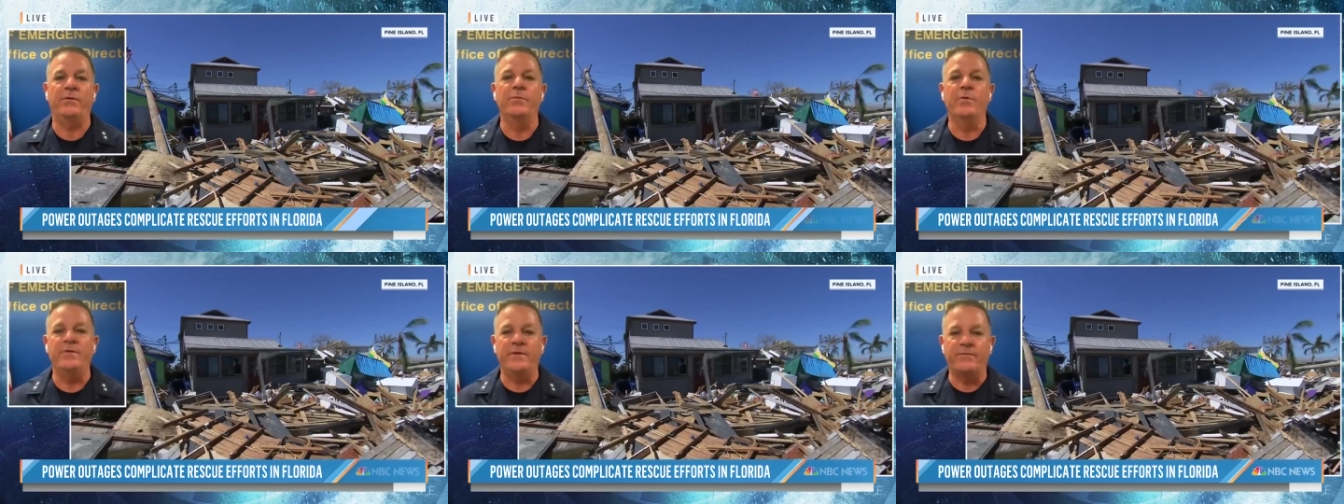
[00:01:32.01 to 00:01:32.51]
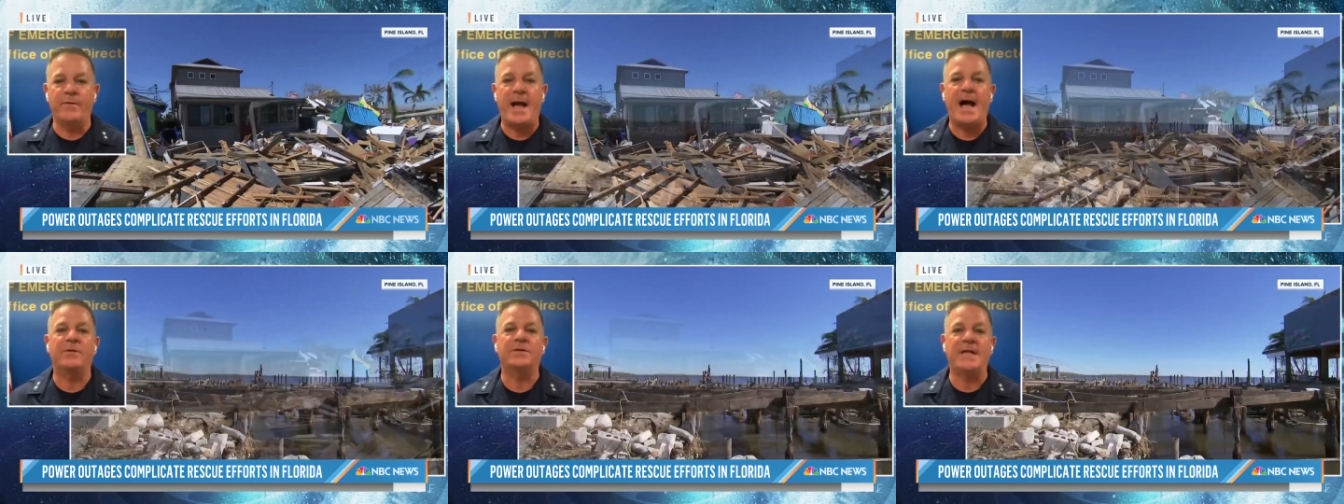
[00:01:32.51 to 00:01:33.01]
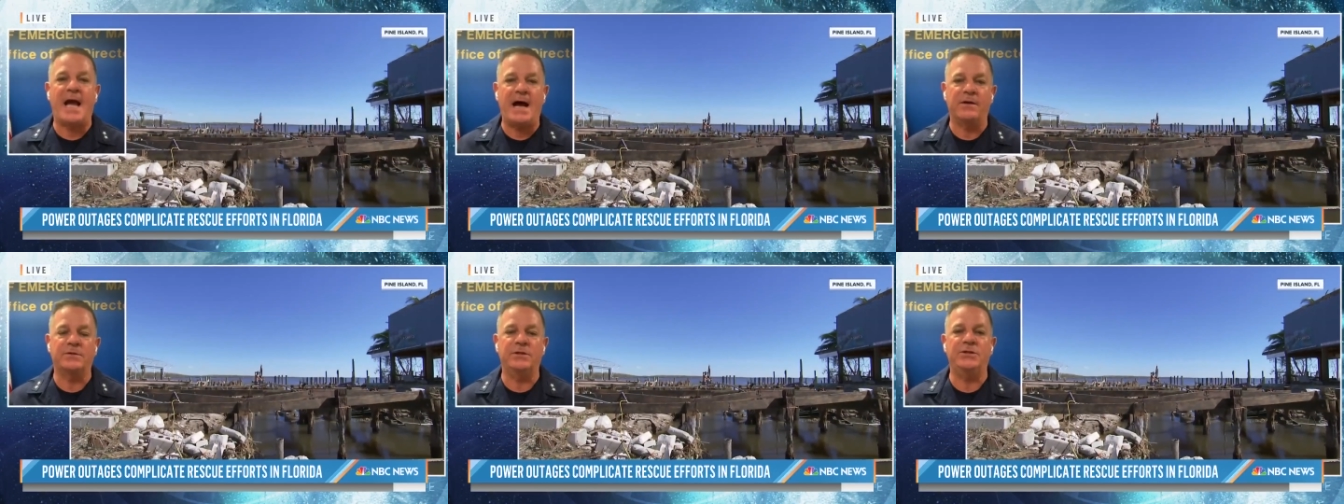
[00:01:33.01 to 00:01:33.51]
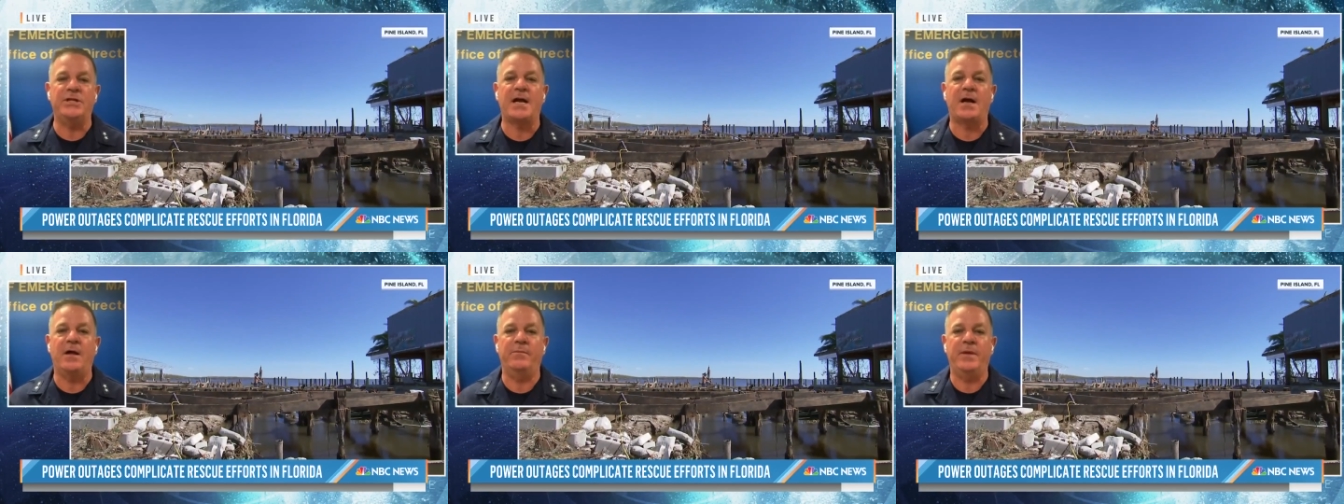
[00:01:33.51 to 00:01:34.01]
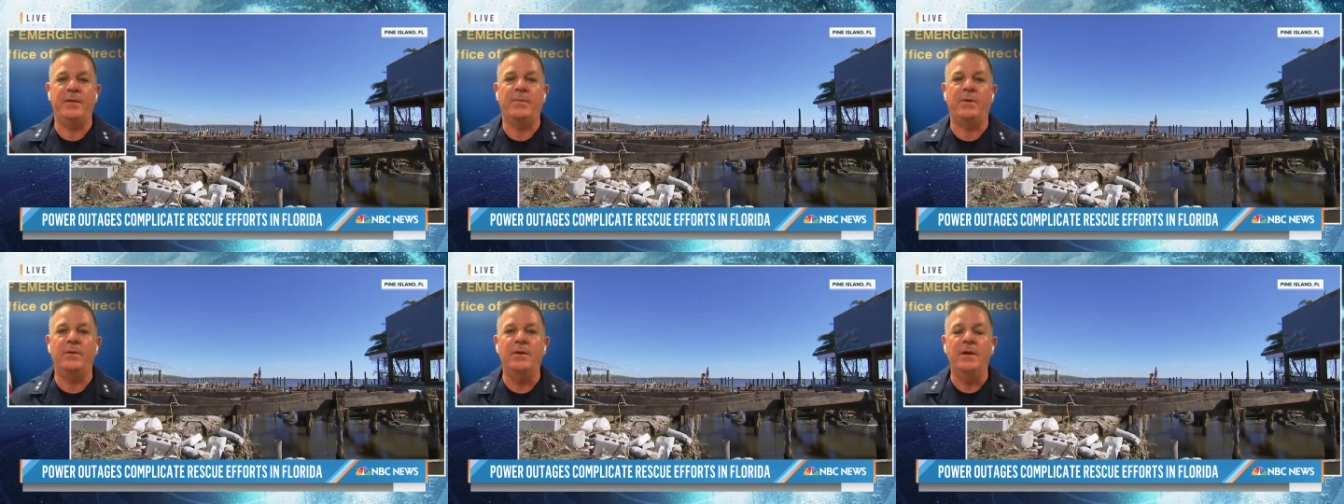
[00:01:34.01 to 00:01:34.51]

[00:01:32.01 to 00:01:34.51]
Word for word: They're moving from house to house to check on people.